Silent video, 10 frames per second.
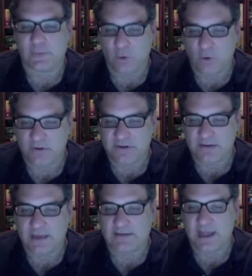
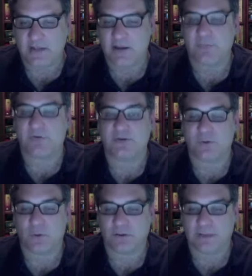rolls, and tally up your
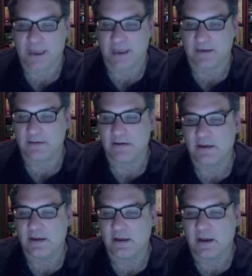score at the end.
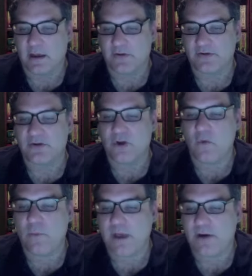There's
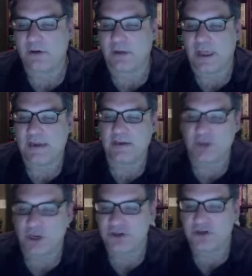no better
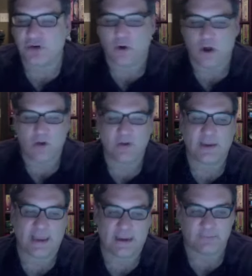light dungeon crawl
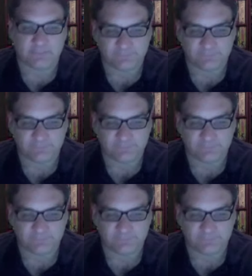game.